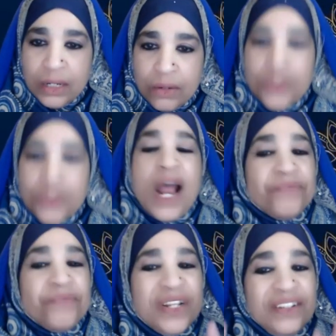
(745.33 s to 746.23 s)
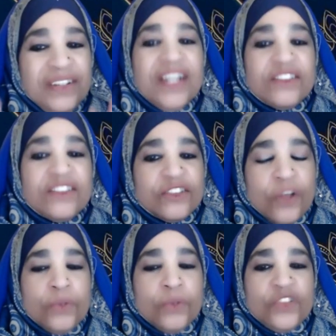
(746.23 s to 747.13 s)
We have to
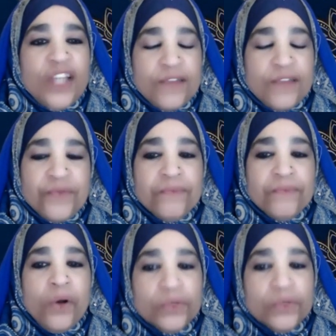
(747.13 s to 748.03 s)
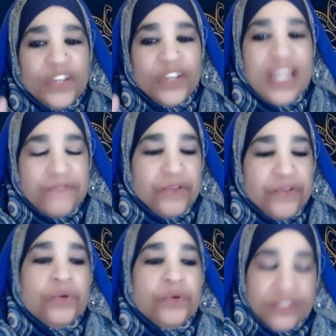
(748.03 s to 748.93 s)
disassociate from those
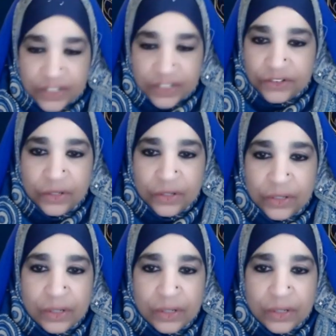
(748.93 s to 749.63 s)
influences